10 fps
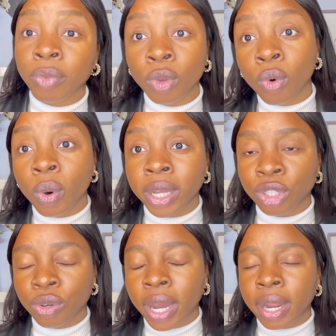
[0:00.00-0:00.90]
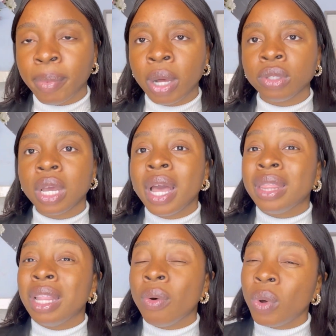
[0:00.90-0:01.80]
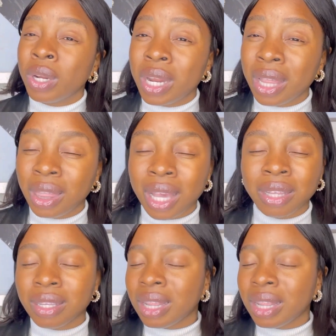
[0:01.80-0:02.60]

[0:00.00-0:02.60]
go and try them out. Now, another thing,